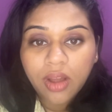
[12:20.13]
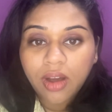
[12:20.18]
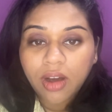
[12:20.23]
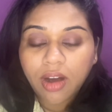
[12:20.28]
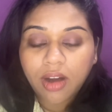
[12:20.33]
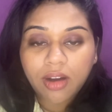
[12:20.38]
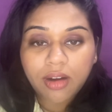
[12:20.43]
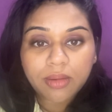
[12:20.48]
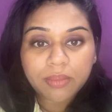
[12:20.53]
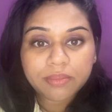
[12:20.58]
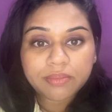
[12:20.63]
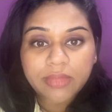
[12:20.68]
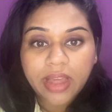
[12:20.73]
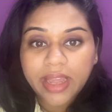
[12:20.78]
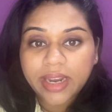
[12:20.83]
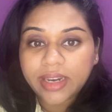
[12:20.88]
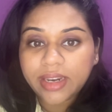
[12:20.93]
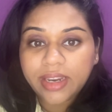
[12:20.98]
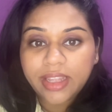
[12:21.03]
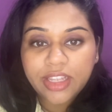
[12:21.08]

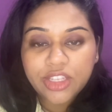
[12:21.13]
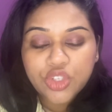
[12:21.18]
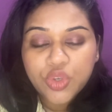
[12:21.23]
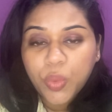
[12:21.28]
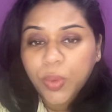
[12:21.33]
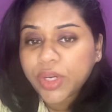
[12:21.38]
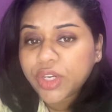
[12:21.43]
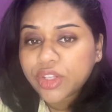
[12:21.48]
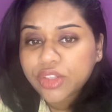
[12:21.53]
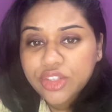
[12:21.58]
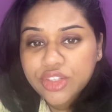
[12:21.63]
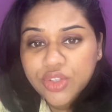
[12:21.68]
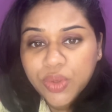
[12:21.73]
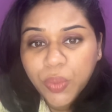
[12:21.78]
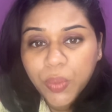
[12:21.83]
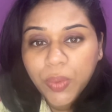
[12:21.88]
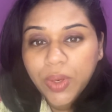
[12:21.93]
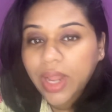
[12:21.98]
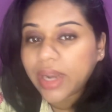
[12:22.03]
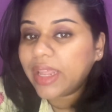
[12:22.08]
and he's going to the
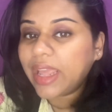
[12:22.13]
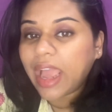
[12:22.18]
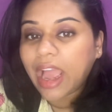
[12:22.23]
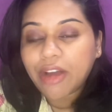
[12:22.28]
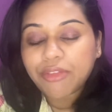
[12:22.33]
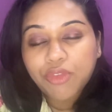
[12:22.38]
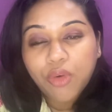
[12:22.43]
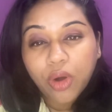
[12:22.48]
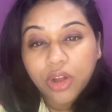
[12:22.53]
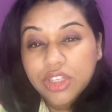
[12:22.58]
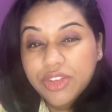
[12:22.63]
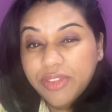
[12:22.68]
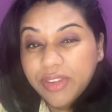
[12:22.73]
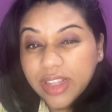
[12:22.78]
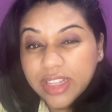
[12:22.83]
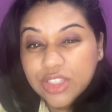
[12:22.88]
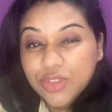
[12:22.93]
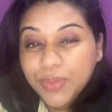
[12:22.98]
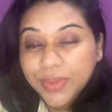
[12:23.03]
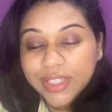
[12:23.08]
school and he have
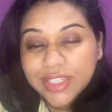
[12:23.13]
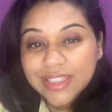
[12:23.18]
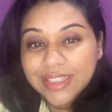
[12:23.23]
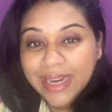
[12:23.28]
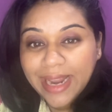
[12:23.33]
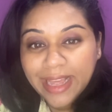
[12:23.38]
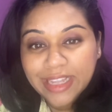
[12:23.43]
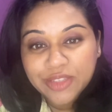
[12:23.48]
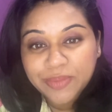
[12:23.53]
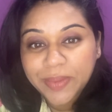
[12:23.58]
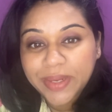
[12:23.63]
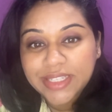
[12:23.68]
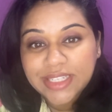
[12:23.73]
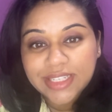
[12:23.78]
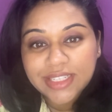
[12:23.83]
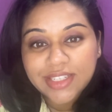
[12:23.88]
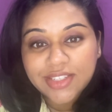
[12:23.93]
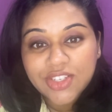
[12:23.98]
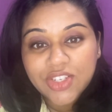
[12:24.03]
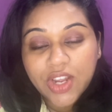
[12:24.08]
conflicts with his classmates,
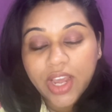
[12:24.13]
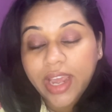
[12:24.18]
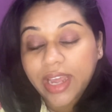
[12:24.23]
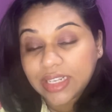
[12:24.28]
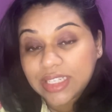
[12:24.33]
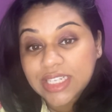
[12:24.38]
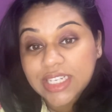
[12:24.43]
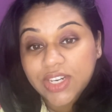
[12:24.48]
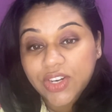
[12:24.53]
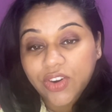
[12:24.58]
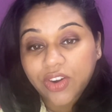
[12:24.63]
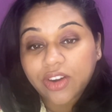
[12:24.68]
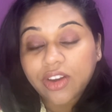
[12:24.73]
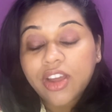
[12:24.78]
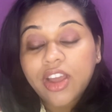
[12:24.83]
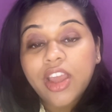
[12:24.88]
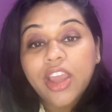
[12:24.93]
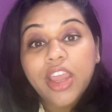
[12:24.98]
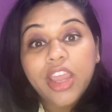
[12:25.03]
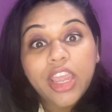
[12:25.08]
etc.,
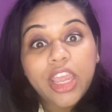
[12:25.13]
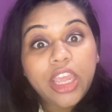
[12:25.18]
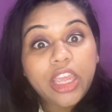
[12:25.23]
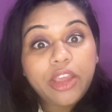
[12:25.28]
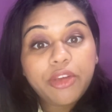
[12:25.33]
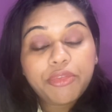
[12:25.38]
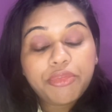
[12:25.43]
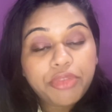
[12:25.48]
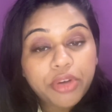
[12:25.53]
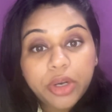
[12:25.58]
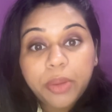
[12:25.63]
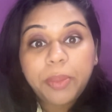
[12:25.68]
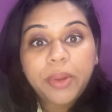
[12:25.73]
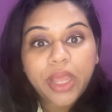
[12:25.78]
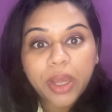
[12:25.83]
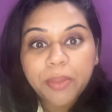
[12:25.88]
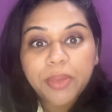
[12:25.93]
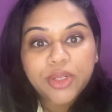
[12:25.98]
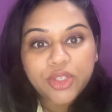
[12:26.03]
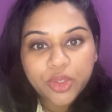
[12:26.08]
he would be
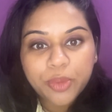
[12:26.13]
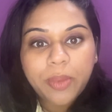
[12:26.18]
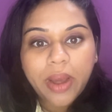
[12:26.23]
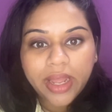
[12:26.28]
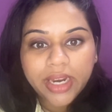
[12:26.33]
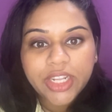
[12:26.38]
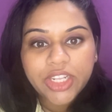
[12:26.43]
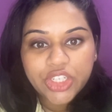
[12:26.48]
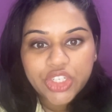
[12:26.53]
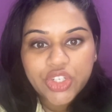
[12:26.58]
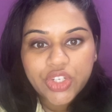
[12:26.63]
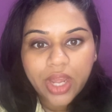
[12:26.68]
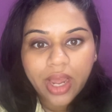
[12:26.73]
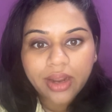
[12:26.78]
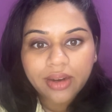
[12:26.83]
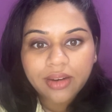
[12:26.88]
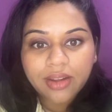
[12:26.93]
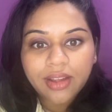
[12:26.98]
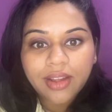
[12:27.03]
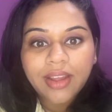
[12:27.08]
able to manage
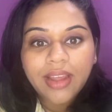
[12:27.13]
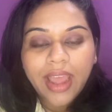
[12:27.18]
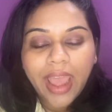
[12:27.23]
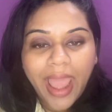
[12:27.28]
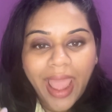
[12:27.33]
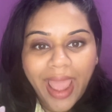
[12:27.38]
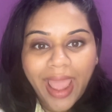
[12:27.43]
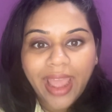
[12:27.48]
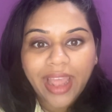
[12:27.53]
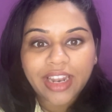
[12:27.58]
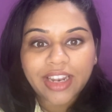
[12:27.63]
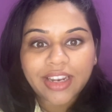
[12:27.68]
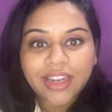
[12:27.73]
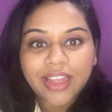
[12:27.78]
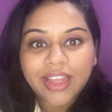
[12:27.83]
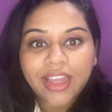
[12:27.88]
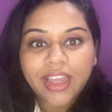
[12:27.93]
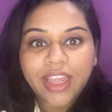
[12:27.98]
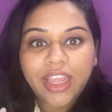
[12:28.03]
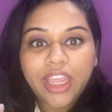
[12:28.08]
that. And
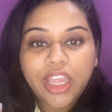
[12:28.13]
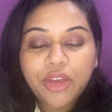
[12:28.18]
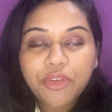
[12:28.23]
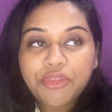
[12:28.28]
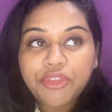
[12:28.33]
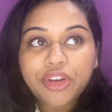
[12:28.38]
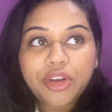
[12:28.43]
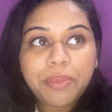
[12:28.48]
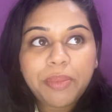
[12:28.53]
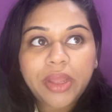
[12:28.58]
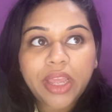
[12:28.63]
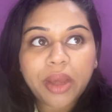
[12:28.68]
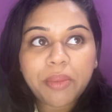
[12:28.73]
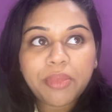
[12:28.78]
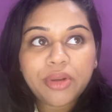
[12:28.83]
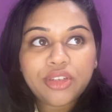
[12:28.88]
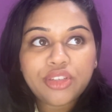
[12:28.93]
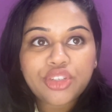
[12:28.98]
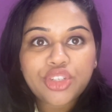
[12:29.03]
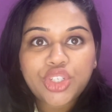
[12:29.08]
he would be
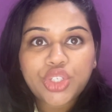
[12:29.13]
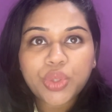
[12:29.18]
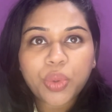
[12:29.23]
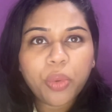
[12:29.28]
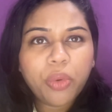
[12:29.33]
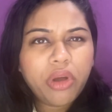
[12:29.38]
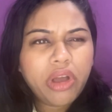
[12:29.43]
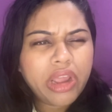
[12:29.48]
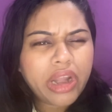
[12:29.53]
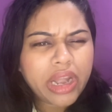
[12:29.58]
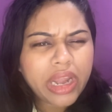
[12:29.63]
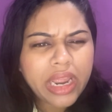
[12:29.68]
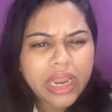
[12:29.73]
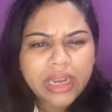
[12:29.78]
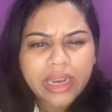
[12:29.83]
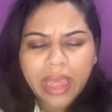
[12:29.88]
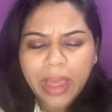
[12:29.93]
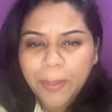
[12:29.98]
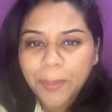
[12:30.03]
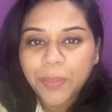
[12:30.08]
able to show
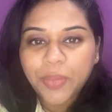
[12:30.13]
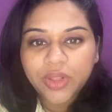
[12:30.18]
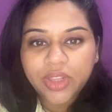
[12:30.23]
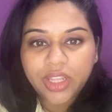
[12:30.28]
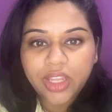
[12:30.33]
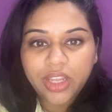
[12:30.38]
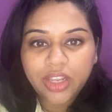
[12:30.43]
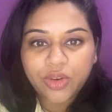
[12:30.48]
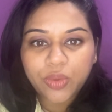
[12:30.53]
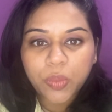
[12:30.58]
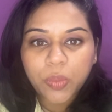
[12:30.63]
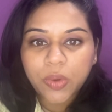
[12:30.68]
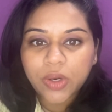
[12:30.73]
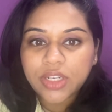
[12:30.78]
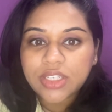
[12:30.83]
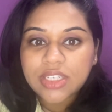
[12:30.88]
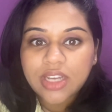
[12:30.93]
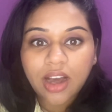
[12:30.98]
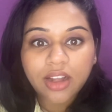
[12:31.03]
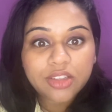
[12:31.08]
great empathy
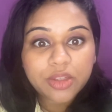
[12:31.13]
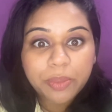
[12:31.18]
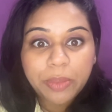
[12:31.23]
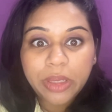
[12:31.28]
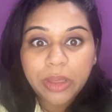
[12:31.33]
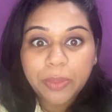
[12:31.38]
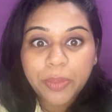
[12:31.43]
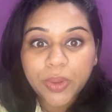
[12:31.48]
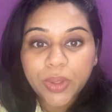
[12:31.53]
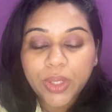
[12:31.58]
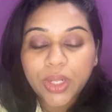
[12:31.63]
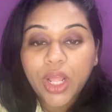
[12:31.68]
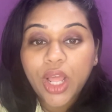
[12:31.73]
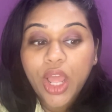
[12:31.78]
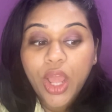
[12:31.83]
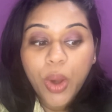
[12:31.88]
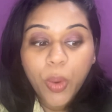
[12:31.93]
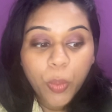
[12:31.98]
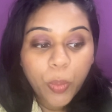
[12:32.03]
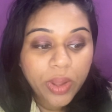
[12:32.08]
towards other people
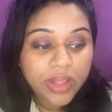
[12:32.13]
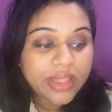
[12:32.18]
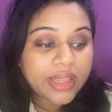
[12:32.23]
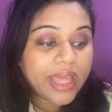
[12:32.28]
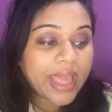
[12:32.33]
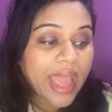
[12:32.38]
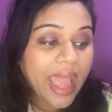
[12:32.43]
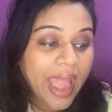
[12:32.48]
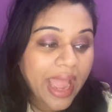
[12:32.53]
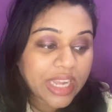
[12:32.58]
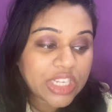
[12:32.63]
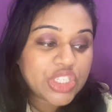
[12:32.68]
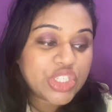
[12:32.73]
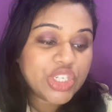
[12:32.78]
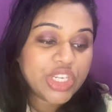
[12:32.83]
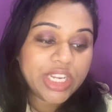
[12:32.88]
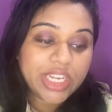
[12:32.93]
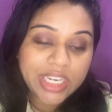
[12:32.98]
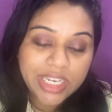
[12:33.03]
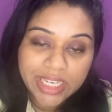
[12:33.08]
when they
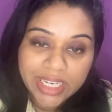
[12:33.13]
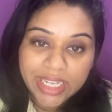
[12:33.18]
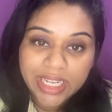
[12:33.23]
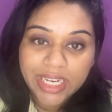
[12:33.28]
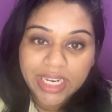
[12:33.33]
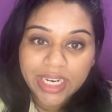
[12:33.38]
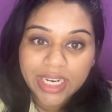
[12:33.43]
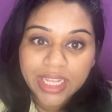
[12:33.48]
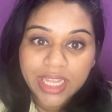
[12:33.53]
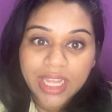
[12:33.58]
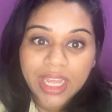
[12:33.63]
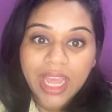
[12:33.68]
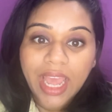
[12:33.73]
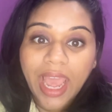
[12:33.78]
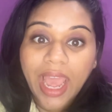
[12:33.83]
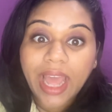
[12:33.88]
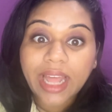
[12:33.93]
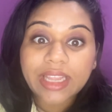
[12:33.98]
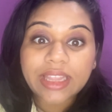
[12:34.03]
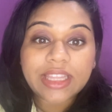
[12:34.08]
actually need.
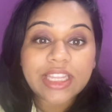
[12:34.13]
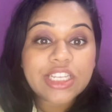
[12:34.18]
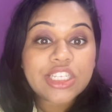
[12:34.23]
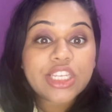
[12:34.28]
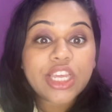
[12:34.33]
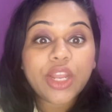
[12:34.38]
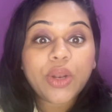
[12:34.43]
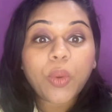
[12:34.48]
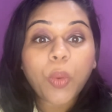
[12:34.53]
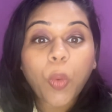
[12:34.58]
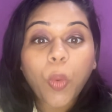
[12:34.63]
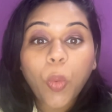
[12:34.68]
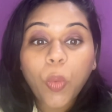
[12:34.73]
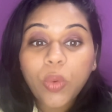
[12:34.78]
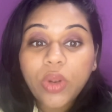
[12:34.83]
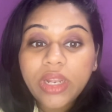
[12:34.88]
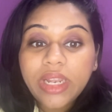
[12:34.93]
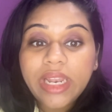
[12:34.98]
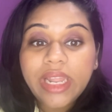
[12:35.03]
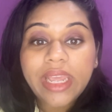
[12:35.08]
And this can
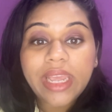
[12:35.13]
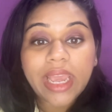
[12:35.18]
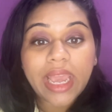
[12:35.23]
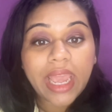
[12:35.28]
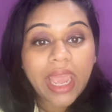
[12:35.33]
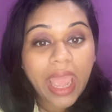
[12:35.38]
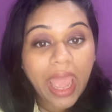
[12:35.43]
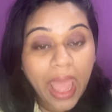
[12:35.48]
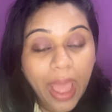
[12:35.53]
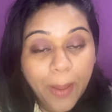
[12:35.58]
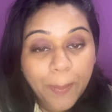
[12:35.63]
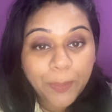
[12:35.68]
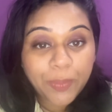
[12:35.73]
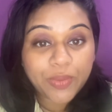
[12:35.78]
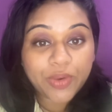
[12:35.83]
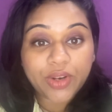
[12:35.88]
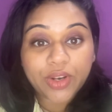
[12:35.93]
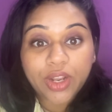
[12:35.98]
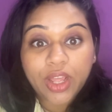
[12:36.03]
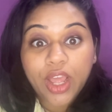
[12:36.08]
only
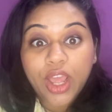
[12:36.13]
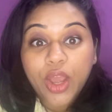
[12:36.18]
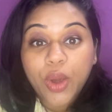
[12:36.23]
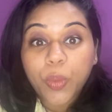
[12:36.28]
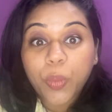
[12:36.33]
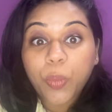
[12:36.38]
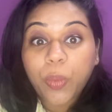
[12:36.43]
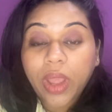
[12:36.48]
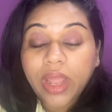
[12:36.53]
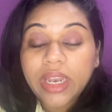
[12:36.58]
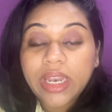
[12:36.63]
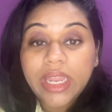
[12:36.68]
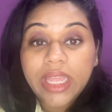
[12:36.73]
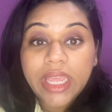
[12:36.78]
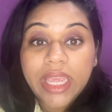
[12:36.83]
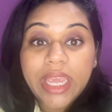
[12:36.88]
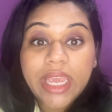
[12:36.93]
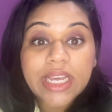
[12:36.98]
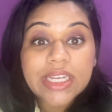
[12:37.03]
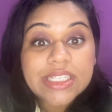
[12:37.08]
happen when
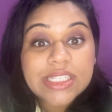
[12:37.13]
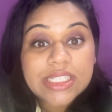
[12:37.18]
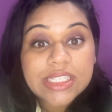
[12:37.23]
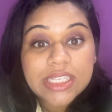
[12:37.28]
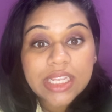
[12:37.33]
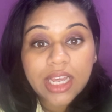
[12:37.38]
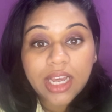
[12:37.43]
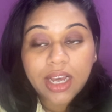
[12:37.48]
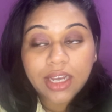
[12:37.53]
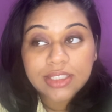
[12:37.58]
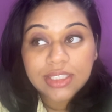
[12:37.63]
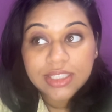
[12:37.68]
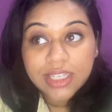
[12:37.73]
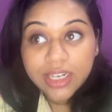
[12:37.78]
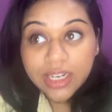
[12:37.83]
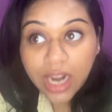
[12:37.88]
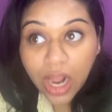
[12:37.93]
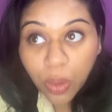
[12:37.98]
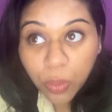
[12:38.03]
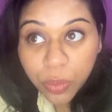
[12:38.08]
he is
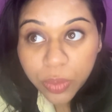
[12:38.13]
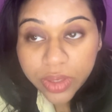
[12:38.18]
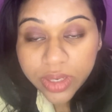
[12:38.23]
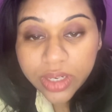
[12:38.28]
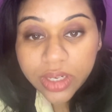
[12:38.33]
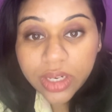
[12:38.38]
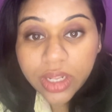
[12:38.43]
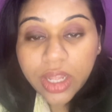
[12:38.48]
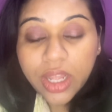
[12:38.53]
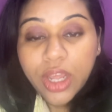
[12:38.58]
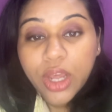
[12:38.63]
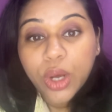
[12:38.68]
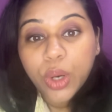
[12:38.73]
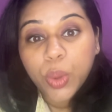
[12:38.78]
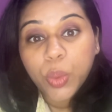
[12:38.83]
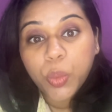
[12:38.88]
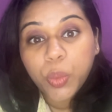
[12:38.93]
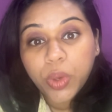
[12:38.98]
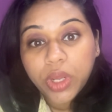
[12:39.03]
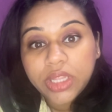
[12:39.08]
surrounded
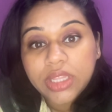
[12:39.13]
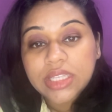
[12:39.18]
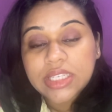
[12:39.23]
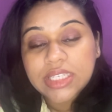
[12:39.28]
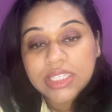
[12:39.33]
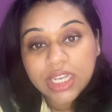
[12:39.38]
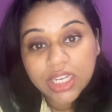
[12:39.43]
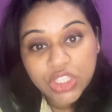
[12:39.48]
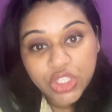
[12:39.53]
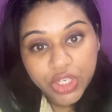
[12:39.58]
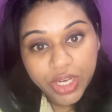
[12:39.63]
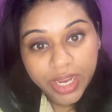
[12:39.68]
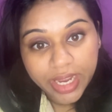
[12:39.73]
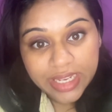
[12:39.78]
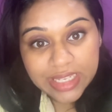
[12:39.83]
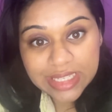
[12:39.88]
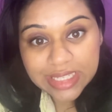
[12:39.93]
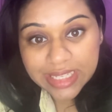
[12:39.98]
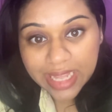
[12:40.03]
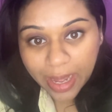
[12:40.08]
with such
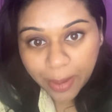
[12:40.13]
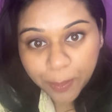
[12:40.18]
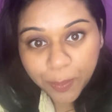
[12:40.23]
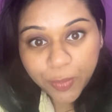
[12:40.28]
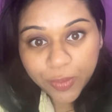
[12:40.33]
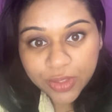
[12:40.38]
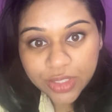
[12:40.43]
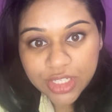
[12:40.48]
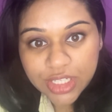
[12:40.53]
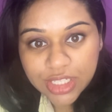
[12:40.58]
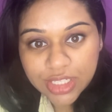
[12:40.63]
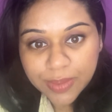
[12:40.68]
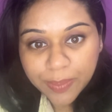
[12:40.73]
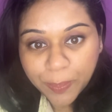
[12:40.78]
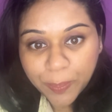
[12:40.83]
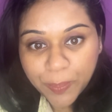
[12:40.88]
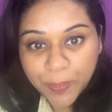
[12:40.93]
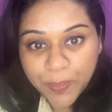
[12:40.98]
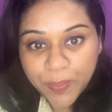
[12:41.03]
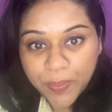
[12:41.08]
examples,
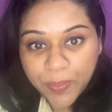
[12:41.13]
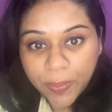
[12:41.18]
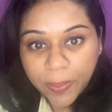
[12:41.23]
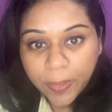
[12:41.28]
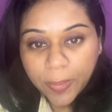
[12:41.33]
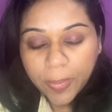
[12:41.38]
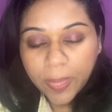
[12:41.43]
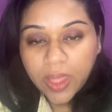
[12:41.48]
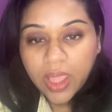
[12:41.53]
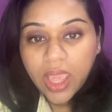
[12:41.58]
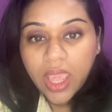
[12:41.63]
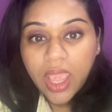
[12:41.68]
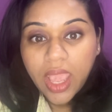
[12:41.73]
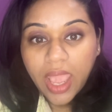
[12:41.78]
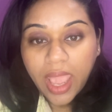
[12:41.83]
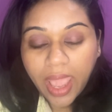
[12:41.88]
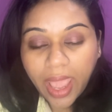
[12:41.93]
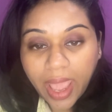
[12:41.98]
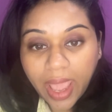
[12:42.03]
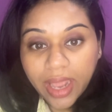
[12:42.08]

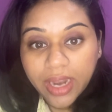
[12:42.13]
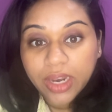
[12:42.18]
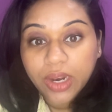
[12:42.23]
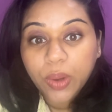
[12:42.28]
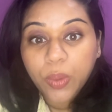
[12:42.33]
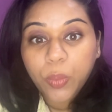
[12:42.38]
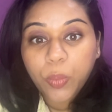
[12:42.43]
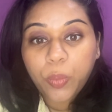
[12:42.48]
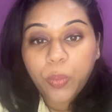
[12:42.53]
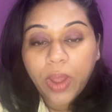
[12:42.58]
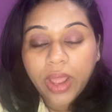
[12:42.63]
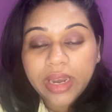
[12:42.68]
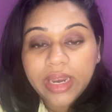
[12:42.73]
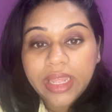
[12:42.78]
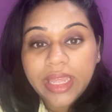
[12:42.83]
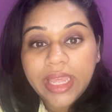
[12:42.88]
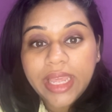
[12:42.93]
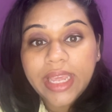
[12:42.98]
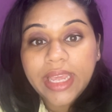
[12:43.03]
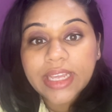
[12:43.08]
and when
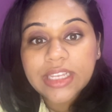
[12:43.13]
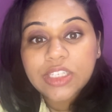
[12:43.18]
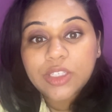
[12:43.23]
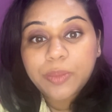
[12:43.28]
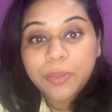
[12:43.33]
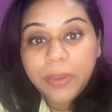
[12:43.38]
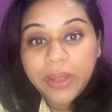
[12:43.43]
he's